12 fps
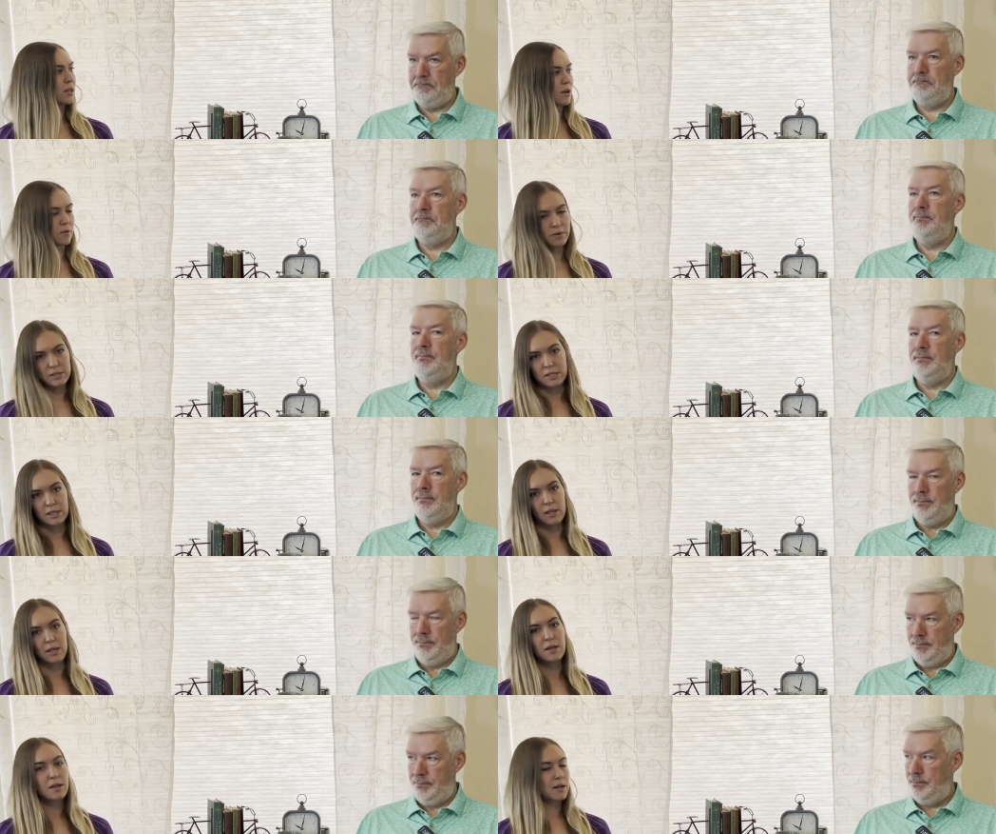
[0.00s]
Speaker 1: here
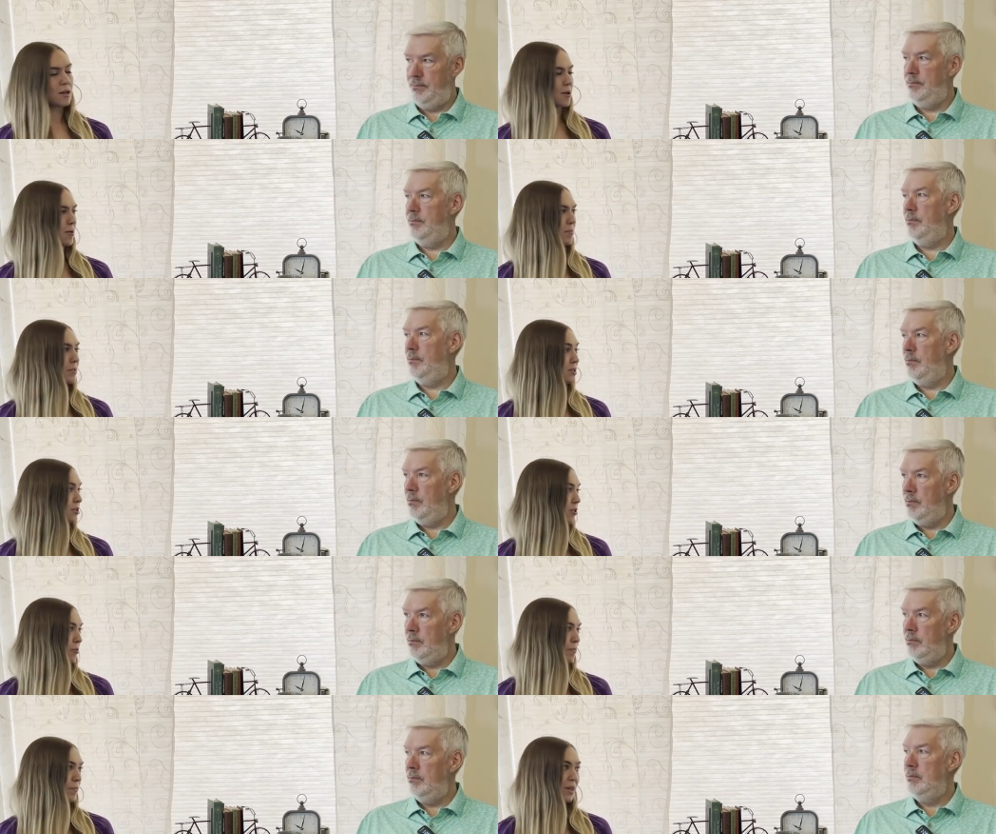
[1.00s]
recently. Um, and
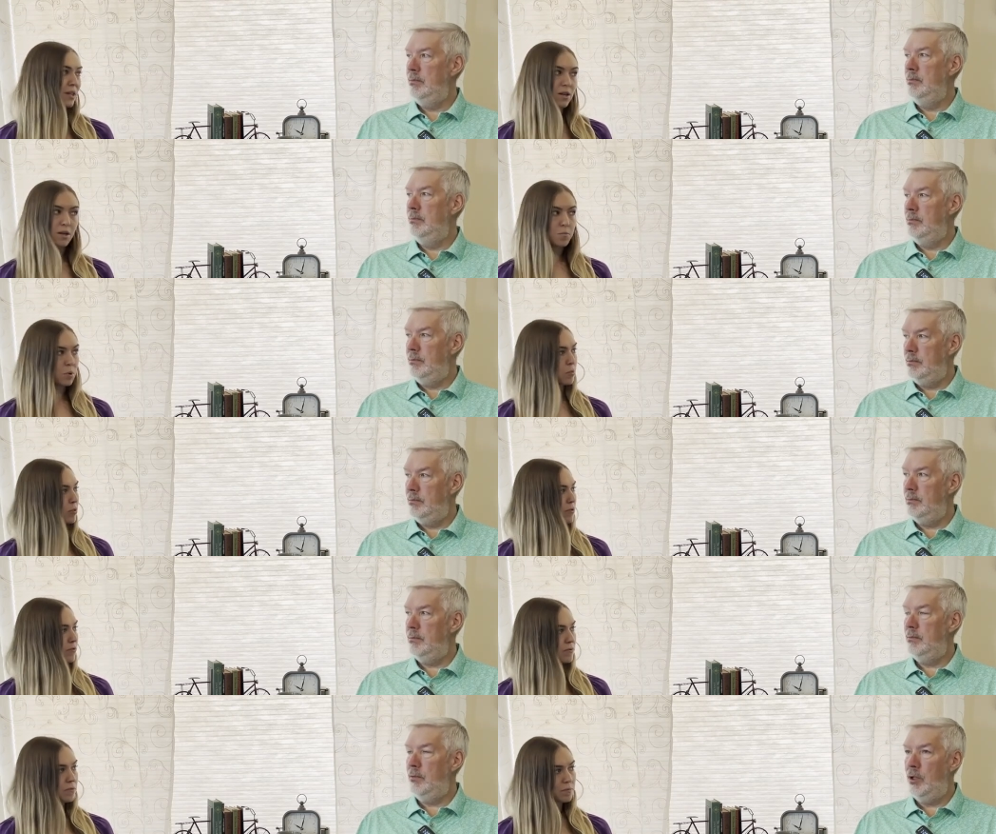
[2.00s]
so people
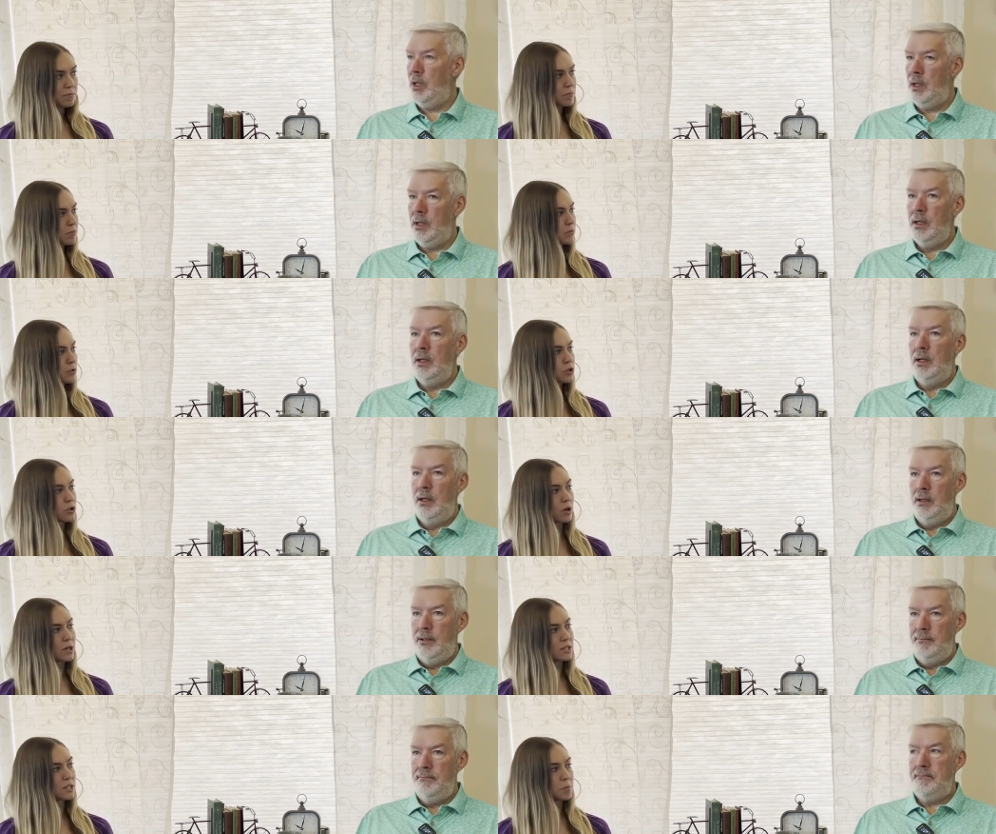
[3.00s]
have
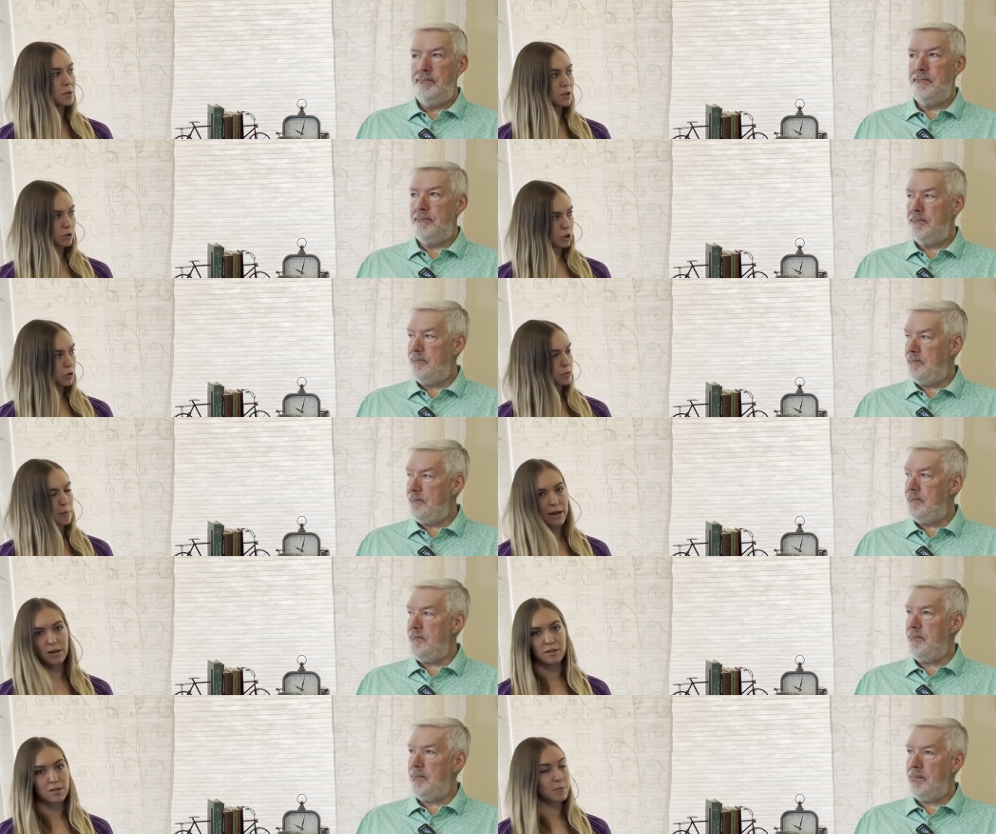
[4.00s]
started dipping their toes
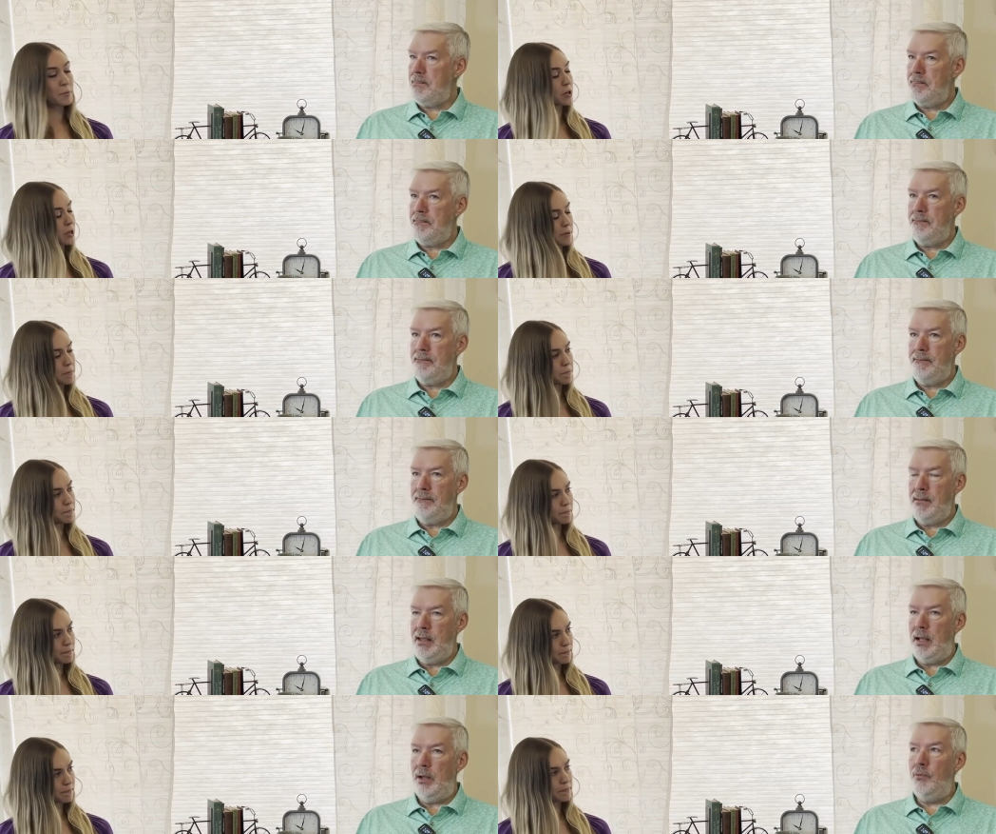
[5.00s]
back into the market.
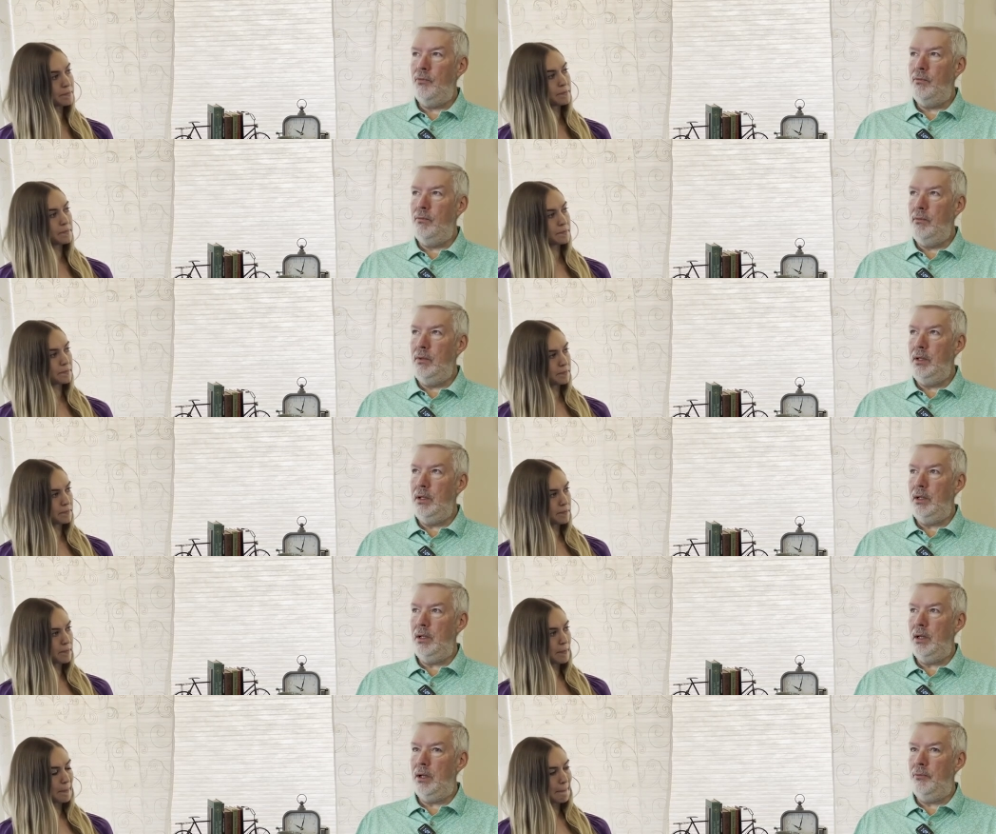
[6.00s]
Speaker 2: Yeah, and
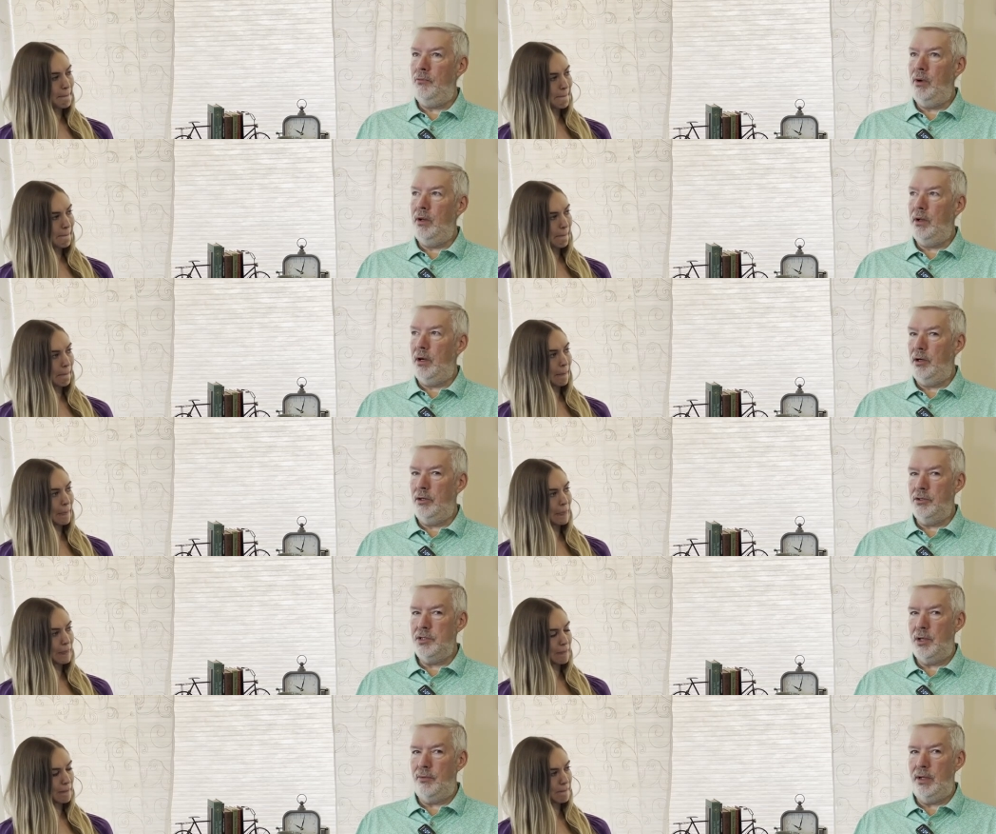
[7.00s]
uh, one of the
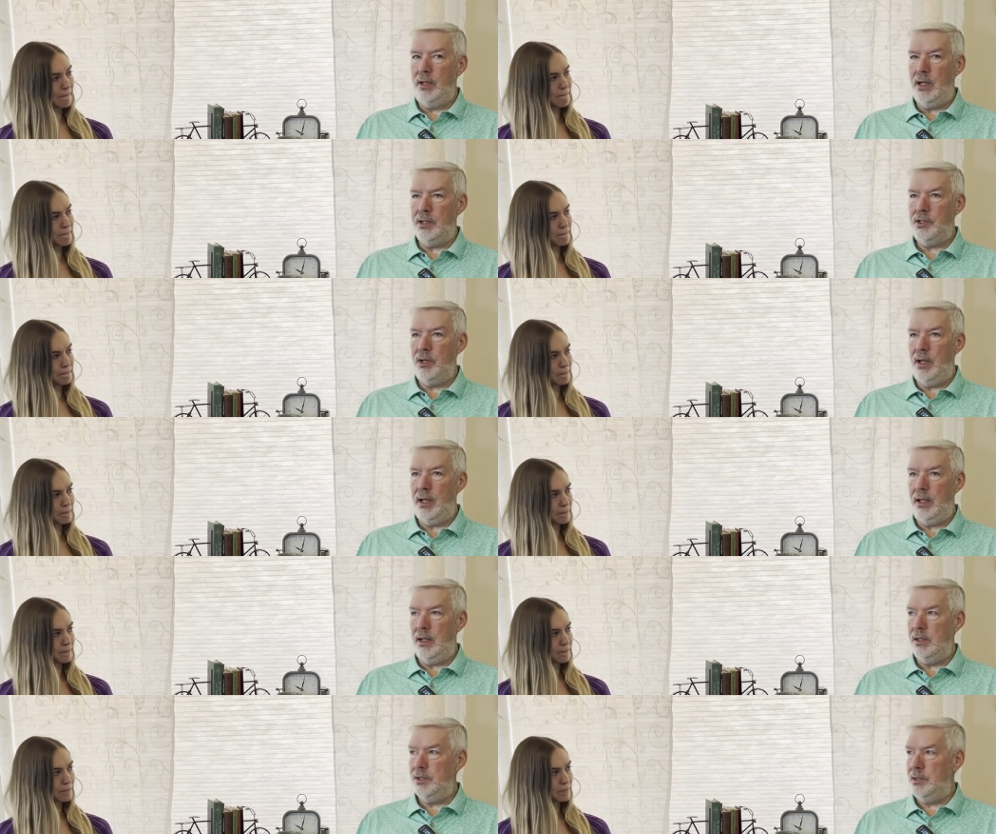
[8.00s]
articles I read yesterday
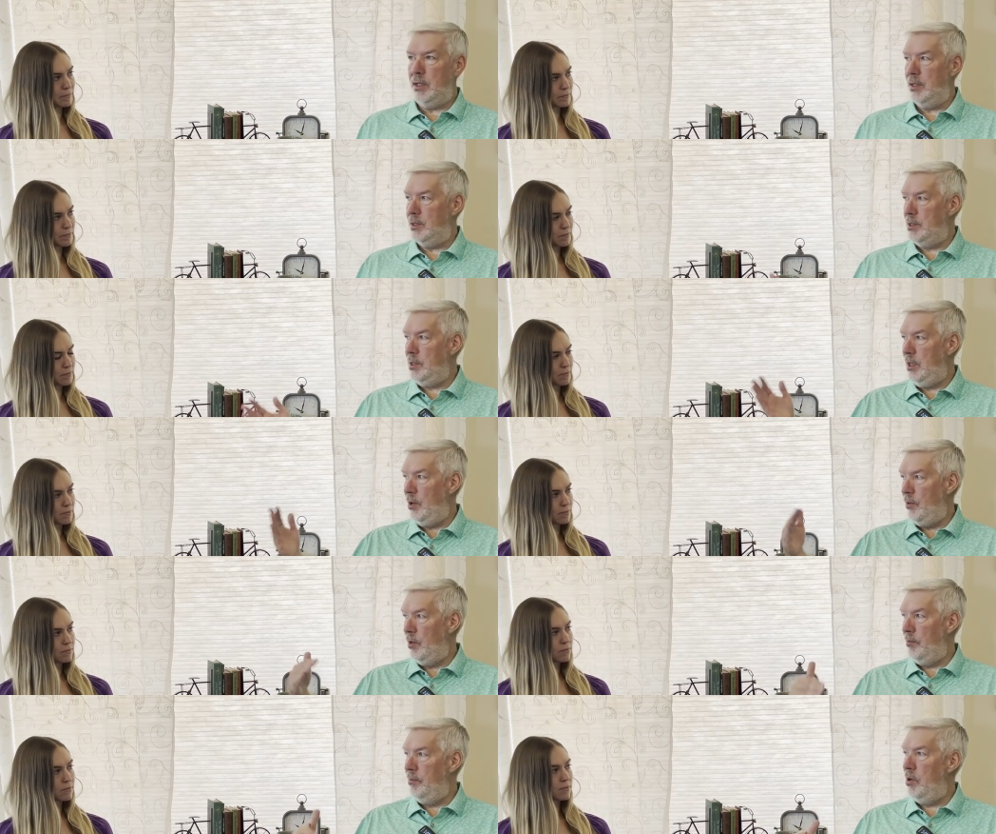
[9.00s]
is is you know
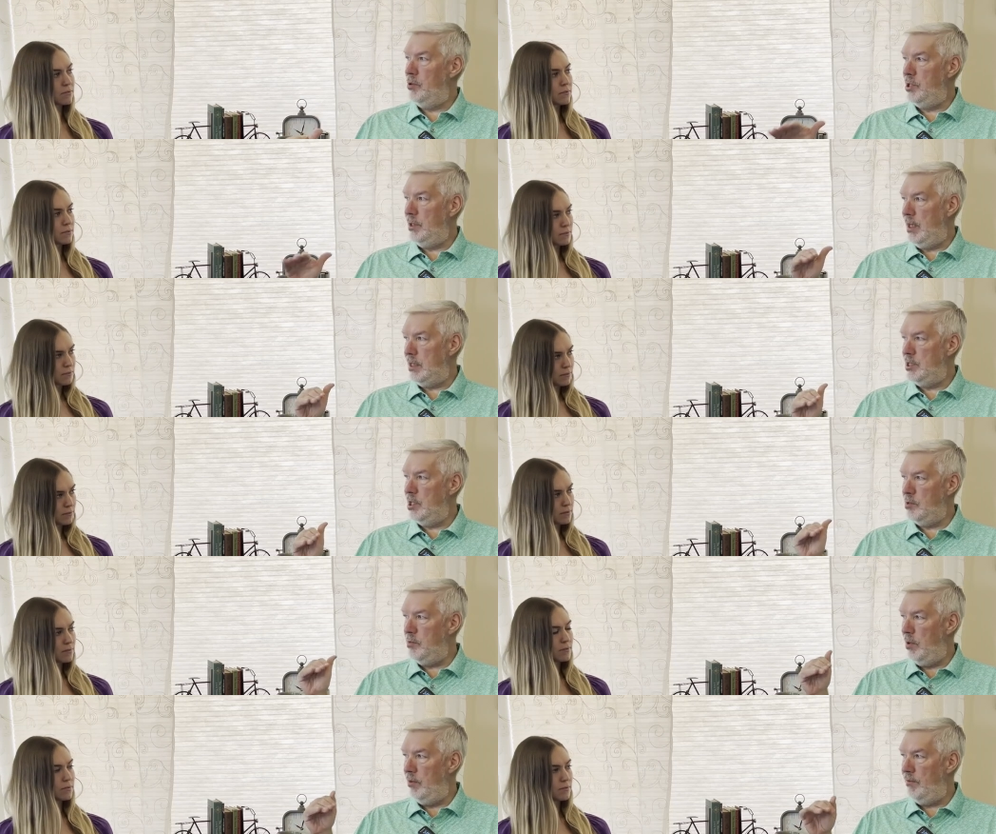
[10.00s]
we're approaching that
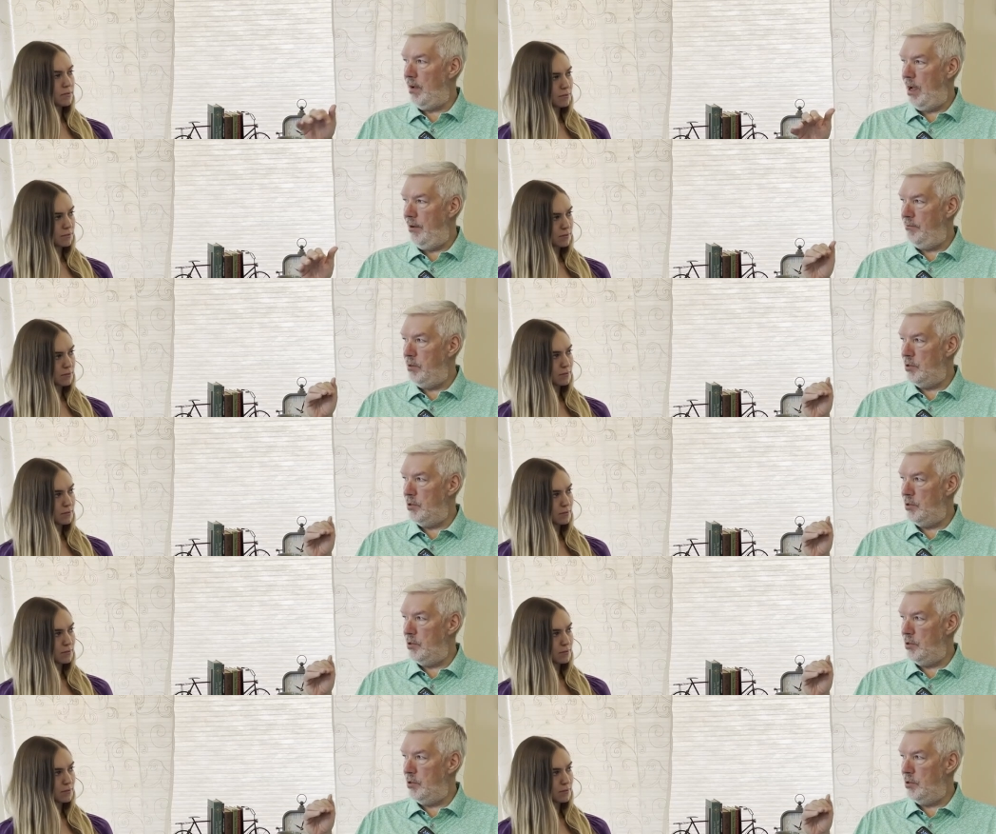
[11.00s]
6.5